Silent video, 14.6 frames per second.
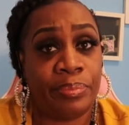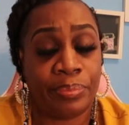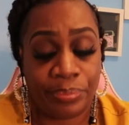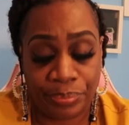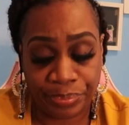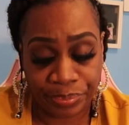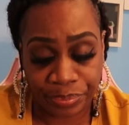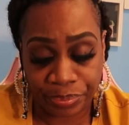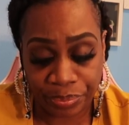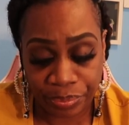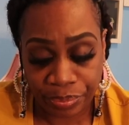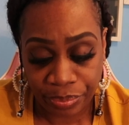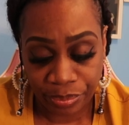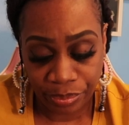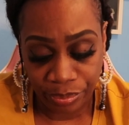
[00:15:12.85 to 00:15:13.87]

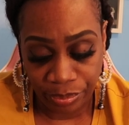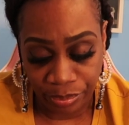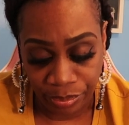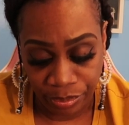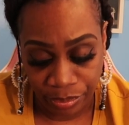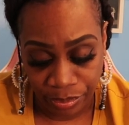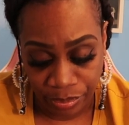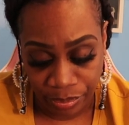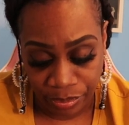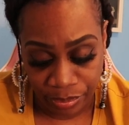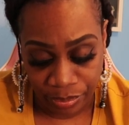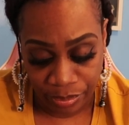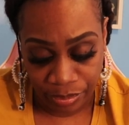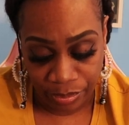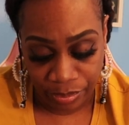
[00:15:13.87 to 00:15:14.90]

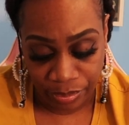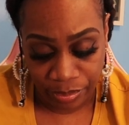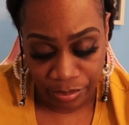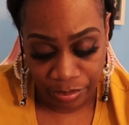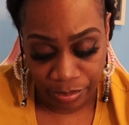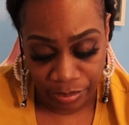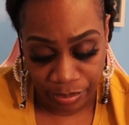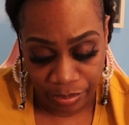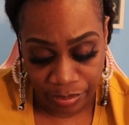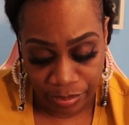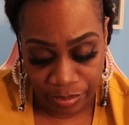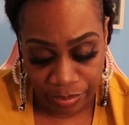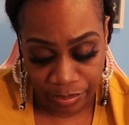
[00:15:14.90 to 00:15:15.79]
[no speech]